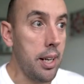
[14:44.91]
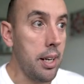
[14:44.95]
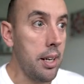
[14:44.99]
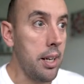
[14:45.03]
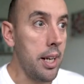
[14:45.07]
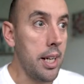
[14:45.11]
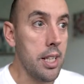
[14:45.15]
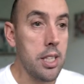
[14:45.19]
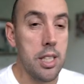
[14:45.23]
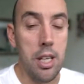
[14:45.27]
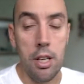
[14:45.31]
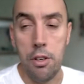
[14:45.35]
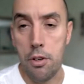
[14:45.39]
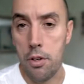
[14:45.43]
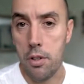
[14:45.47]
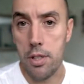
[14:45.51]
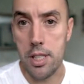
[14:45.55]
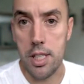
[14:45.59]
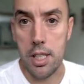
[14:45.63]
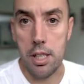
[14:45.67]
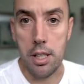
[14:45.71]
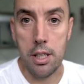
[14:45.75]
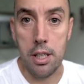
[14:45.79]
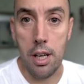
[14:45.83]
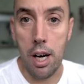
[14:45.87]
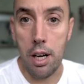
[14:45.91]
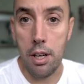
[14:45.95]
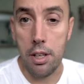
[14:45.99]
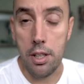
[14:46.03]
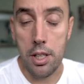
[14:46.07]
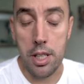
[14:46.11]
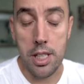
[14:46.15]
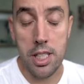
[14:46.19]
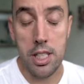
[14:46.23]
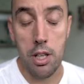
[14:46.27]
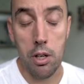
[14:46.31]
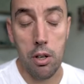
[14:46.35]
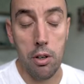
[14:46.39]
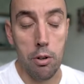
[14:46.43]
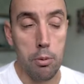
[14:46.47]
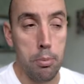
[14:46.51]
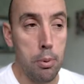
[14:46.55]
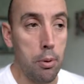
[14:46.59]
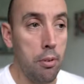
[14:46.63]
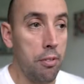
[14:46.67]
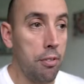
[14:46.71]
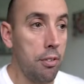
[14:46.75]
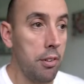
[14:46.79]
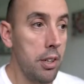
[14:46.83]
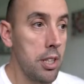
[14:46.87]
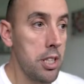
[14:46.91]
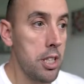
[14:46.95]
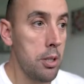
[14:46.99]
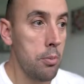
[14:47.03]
That's undesirable for us.